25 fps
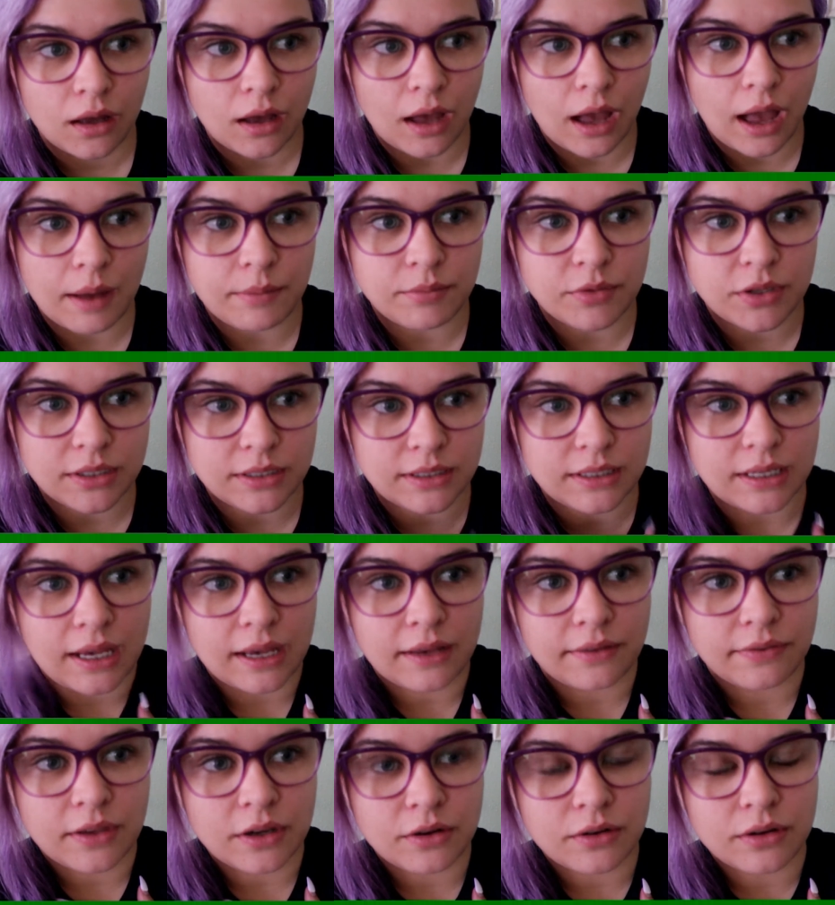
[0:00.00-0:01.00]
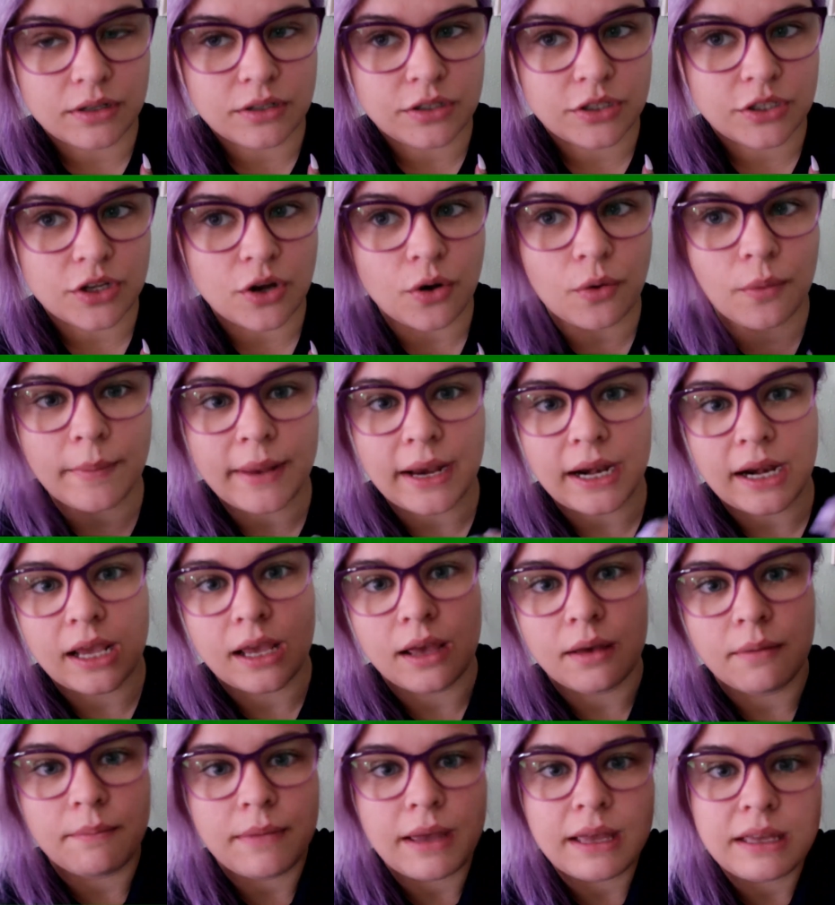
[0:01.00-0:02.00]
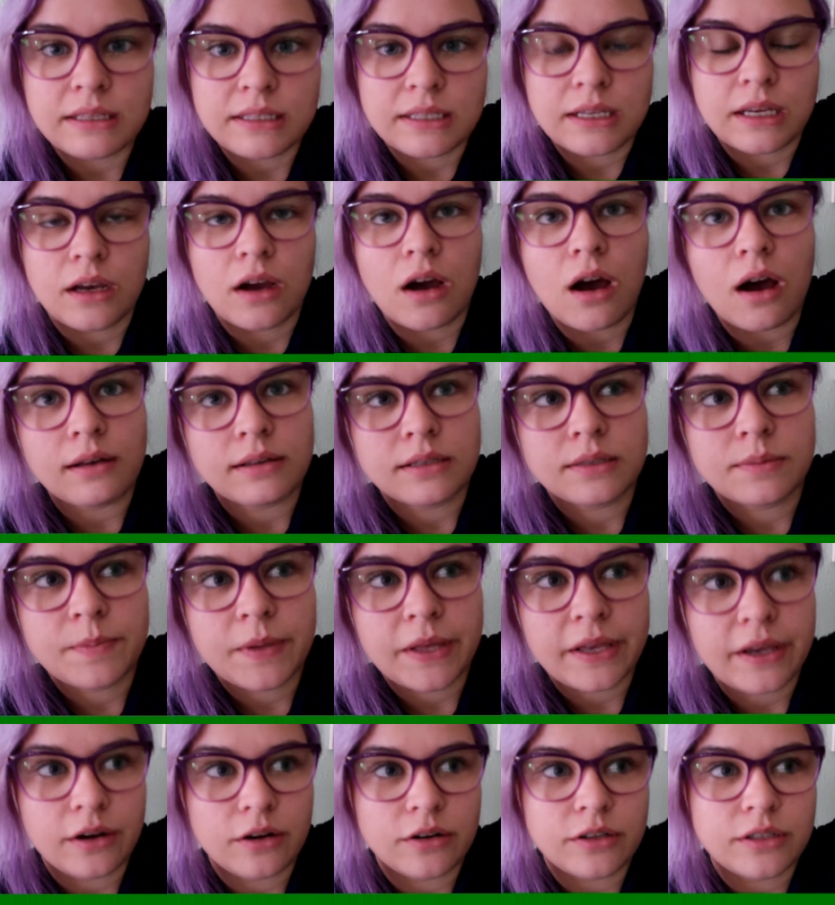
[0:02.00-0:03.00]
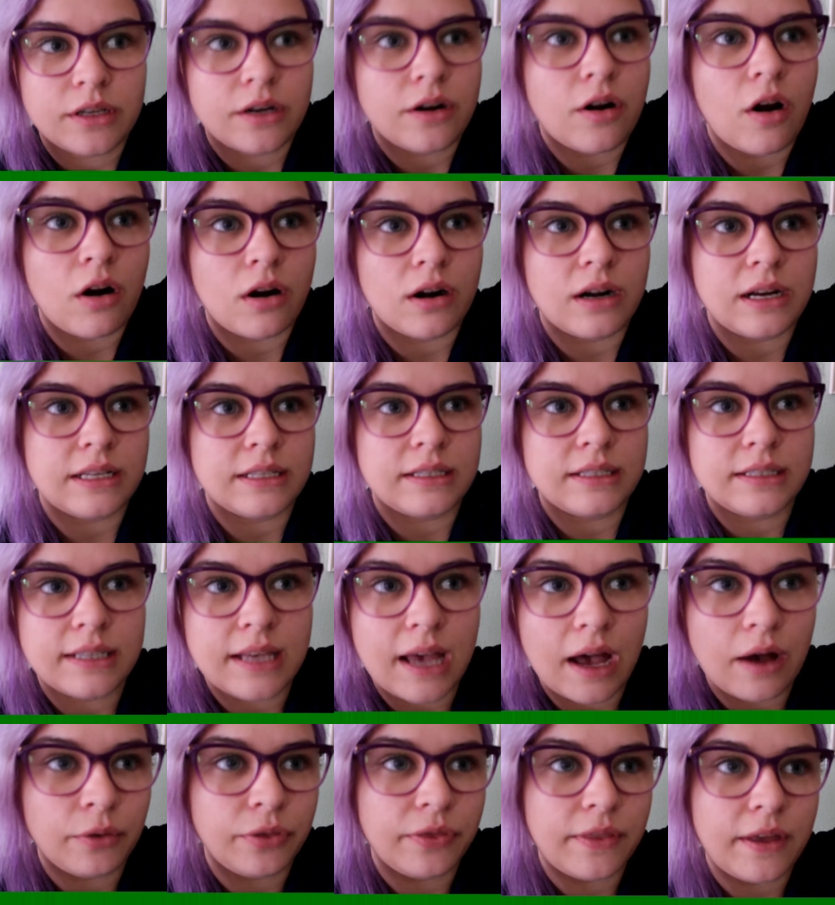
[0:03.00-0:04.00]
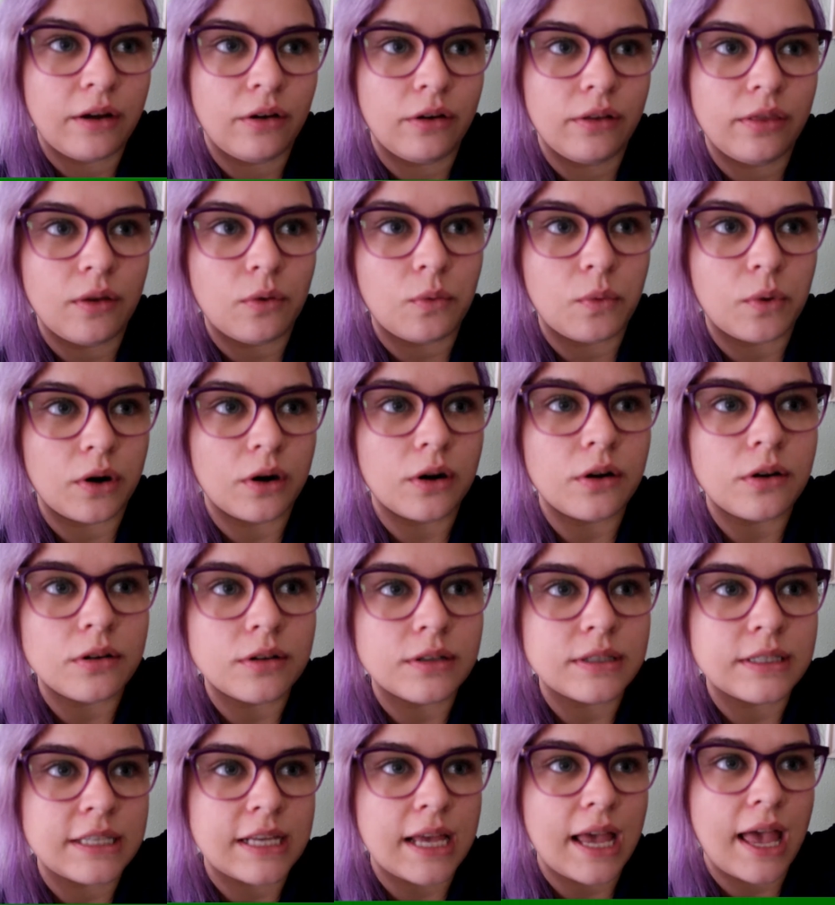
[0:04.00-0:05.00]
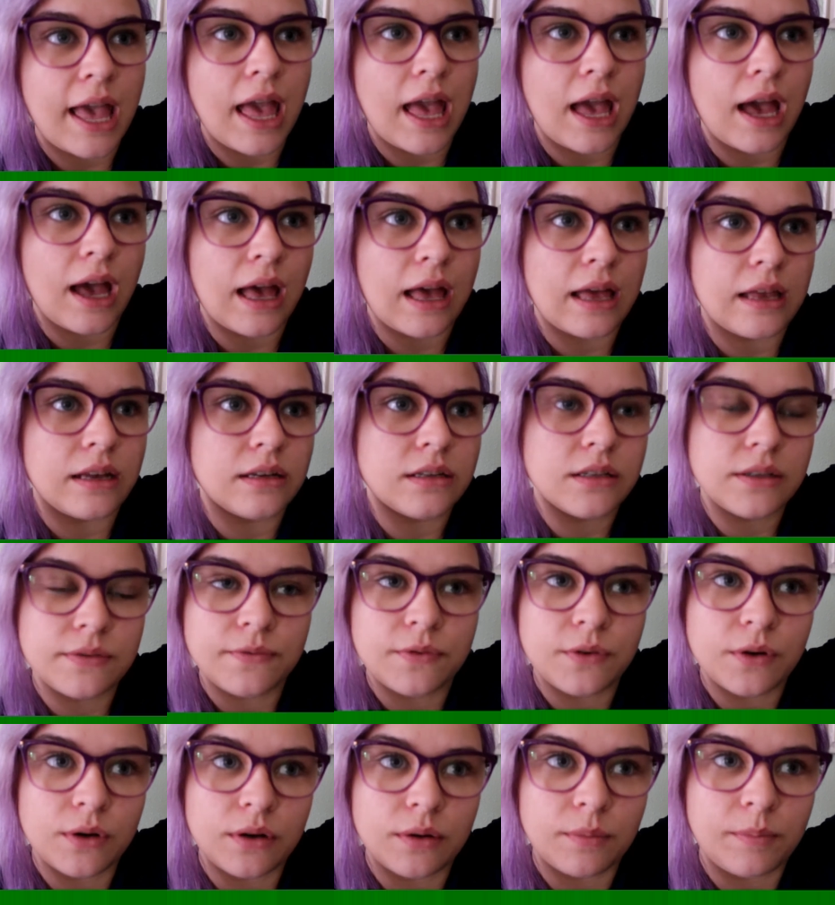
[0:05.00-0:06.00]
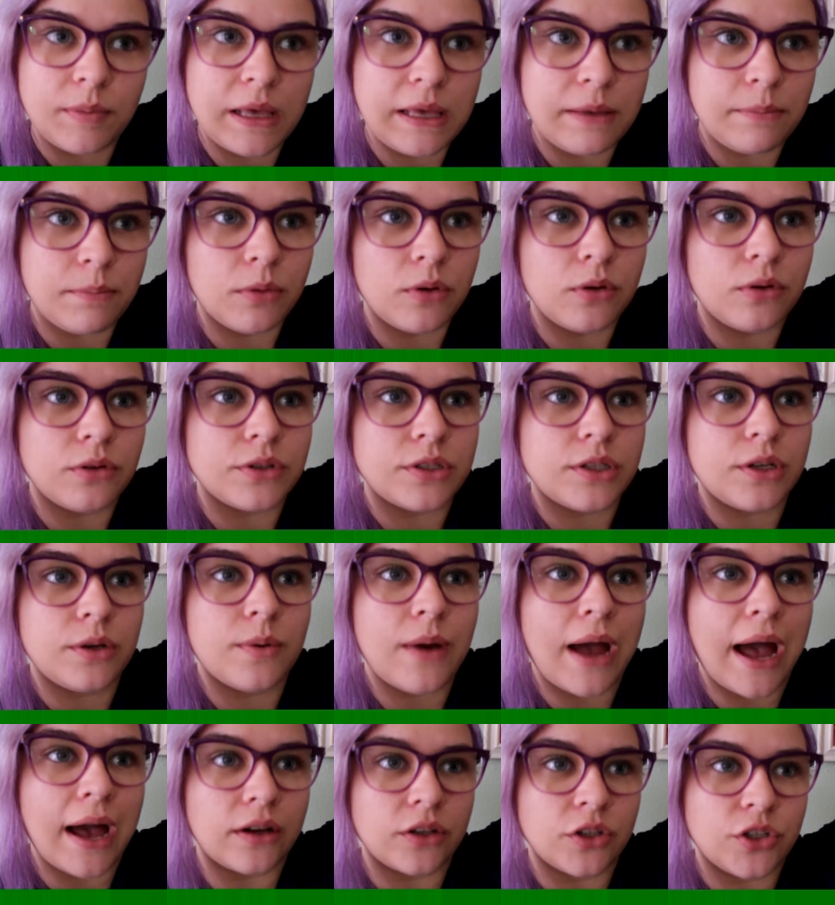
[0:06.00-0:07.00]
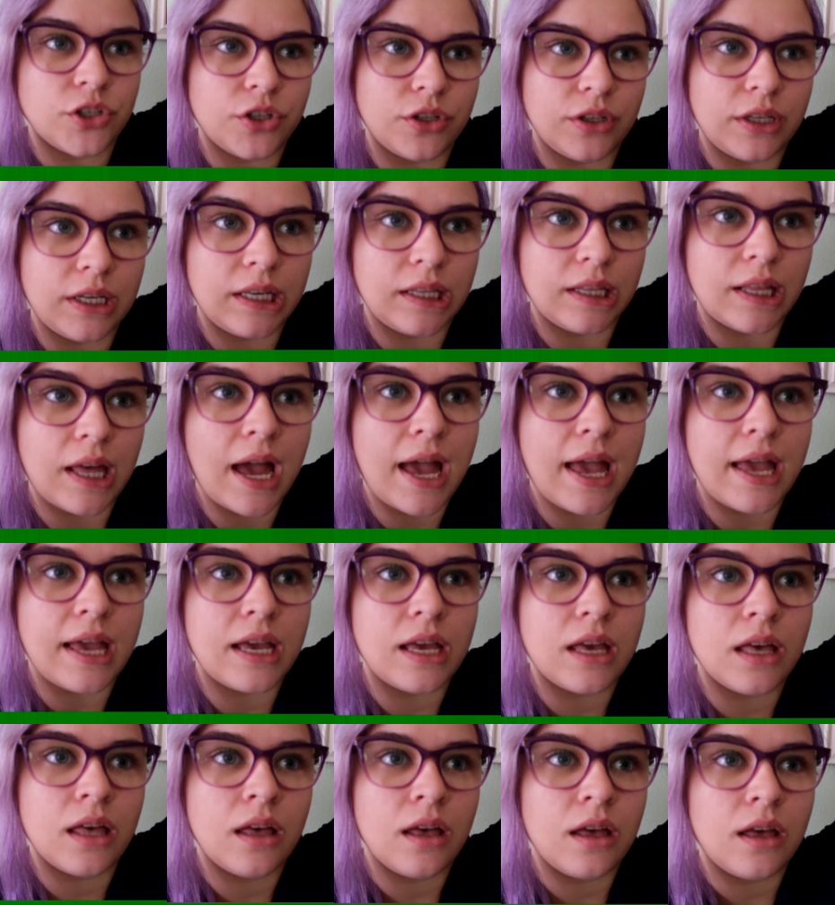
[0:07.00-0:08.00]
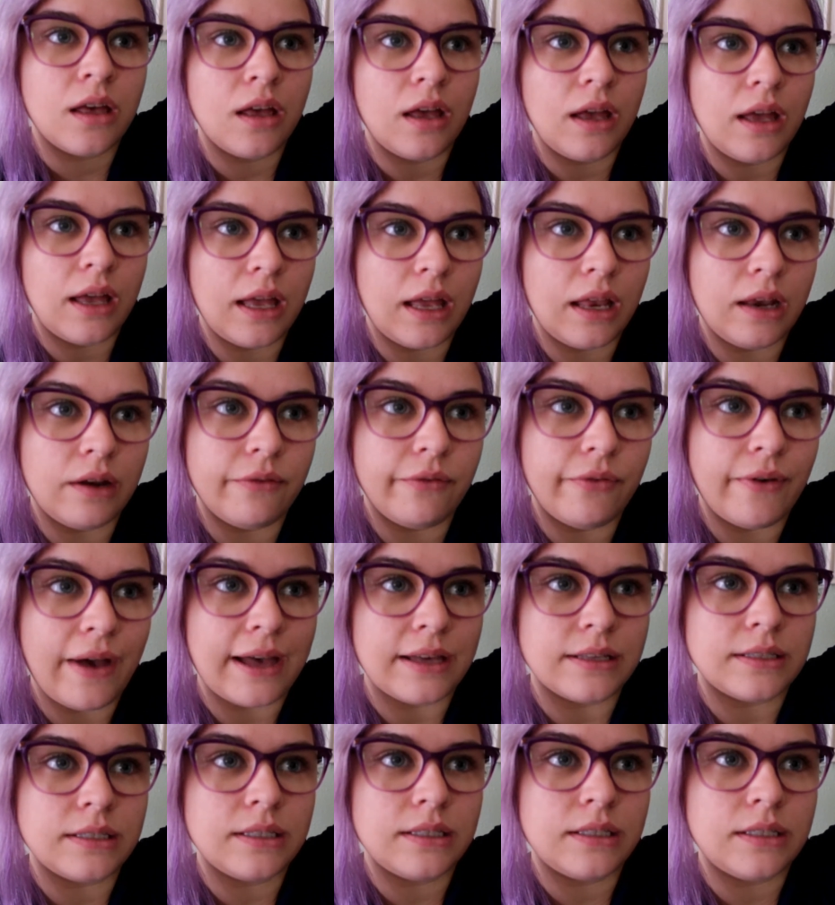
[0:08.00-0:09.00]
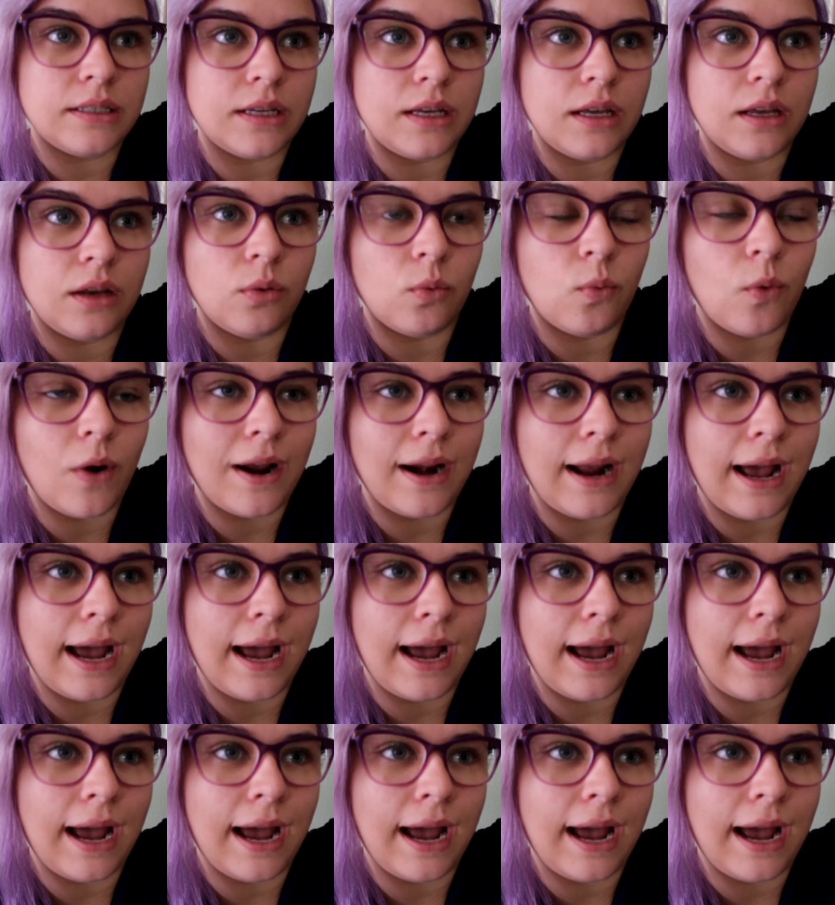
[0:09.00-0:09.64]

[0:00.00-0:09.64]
I'm just like, there are so many amazing cosplayers and artists out there in the world, and for people to actually like invest in what